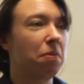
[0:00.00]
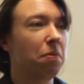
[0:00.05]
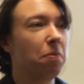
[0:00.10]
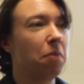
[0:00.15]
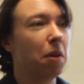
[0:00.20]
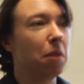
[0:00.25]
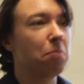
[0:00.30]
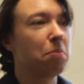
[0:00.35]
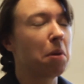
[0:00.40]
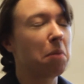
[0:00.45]

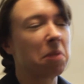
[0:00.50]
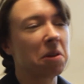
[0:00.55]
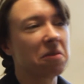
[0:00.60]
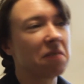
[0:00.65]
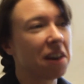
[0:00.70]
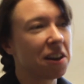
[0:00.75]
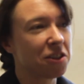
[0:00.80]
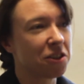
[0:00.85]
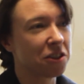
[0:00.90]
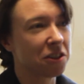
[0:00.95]
the Public
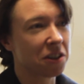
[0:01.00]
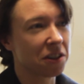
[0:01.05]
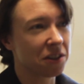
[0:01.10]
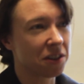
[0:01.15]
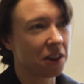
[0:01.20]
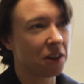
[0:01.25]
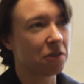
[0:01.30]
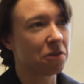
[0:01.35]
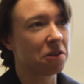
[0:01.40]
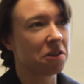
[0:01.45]
Relations
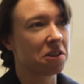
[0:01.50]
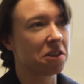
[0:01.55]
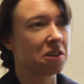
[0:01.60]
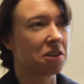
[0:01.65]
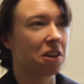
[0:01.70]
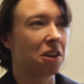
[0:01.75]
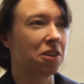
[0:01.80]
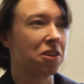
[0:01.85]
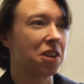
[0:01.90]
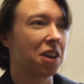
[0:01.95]
Consultants
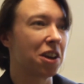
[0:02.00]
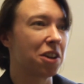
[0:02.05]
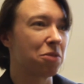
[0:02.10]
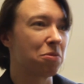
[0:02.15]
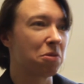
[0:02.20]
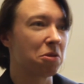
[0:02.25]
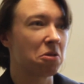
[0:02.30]
Association